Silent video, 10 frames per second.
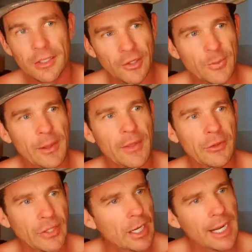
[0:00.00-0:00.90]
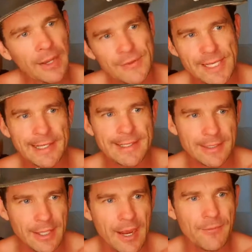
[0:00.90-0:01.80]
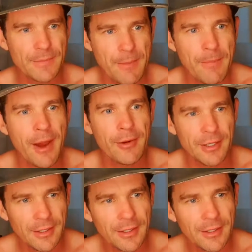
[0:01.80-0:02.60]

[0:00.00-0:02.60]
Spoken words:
there's people out there say, I can't have sex until I get married.